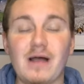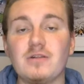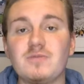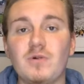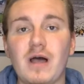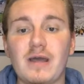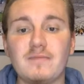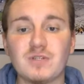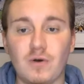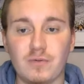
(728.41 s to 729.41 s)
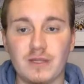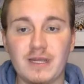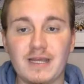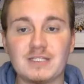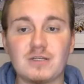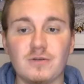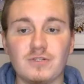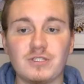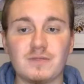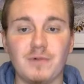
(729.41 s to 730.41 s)
Eligible items only.
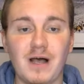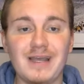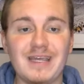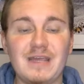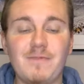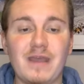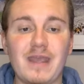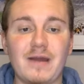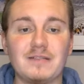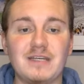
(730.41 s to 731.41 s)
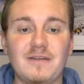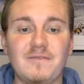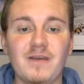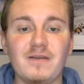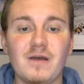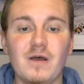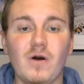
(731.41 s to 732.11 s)
Exclusions apply. eBay Guaranteed Fit.